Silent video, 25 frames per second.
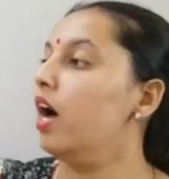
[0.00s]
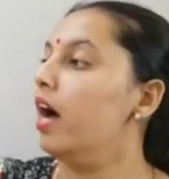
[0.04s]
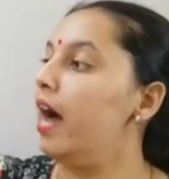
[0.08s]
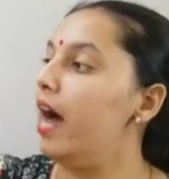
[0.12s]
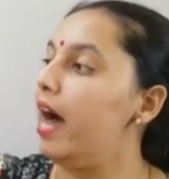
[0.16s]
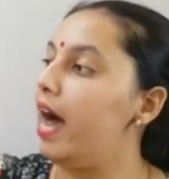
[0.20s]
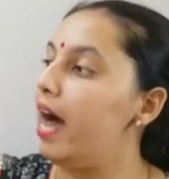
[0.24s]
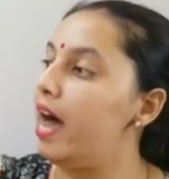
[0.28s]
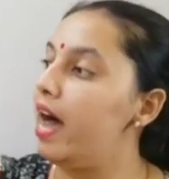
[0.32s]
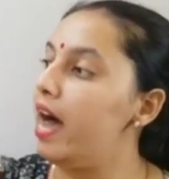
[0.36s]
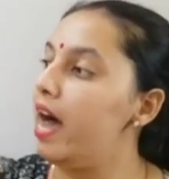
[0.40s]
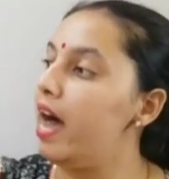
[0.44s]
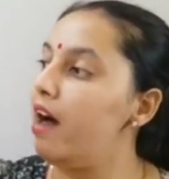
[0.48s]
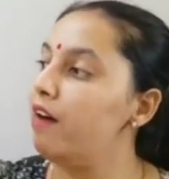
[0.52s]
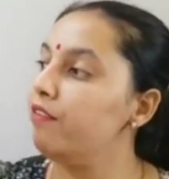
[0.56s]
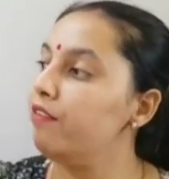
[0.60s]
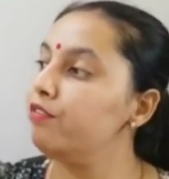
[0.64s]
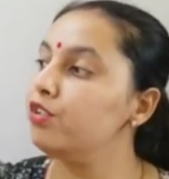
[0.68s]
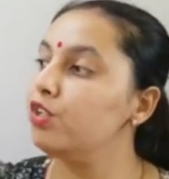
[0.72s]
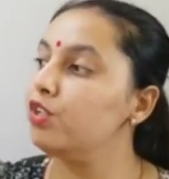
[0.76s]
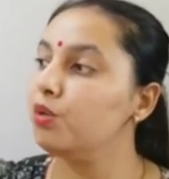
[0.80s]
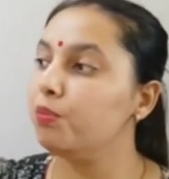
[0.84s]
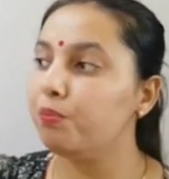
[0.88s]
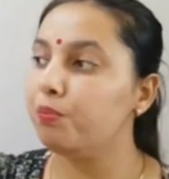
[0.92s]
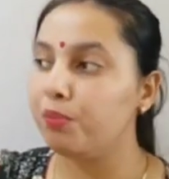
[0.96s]
I have
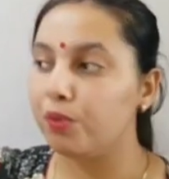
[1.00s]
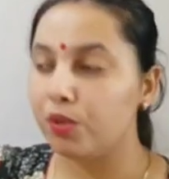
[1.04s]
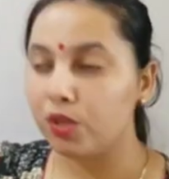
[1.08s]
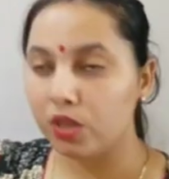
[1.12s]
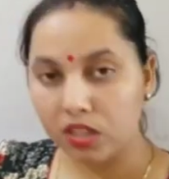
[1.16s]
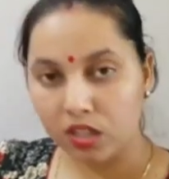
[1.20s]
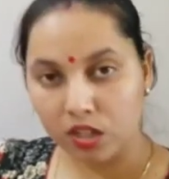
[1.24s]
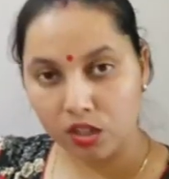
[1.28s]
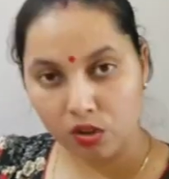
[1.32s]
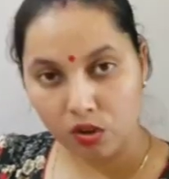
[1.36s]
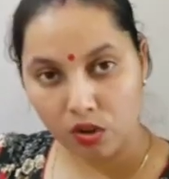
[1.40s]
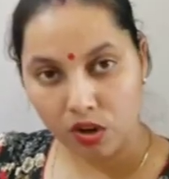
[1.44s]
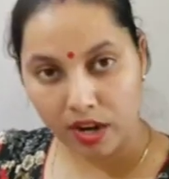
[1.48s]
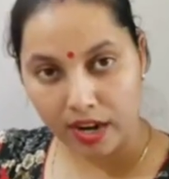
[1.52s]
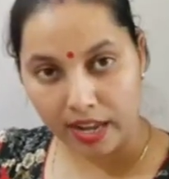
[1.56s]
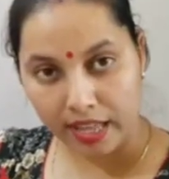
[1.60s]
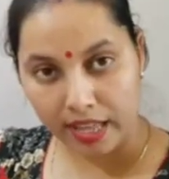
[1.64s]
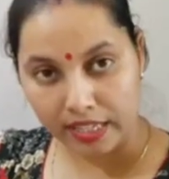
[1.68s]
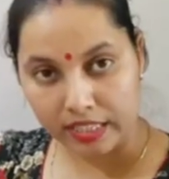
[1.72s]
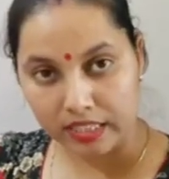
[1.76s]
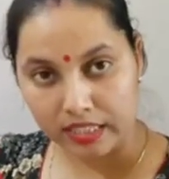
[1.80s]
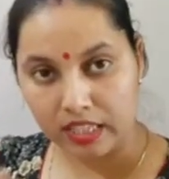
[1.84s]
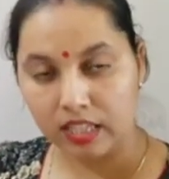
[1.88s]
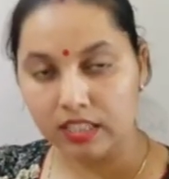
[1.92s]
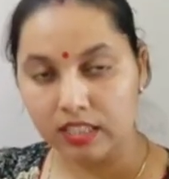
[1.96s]
to pull the door
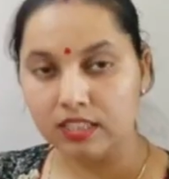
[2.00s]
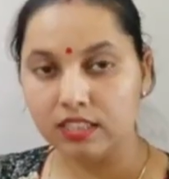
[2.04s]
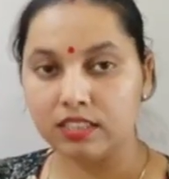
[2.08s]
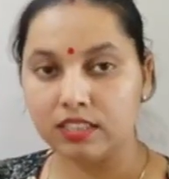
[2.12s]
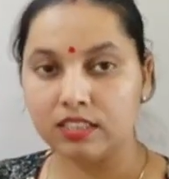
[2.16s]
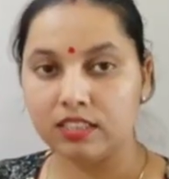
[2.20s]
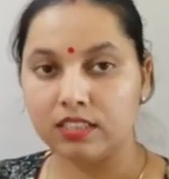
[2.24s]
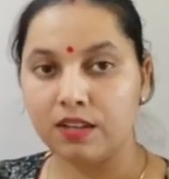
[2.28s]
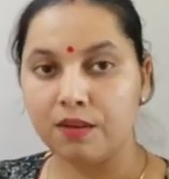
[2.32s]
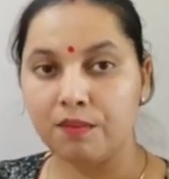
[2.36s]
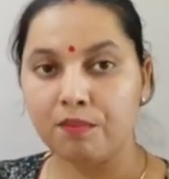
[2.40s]
like this.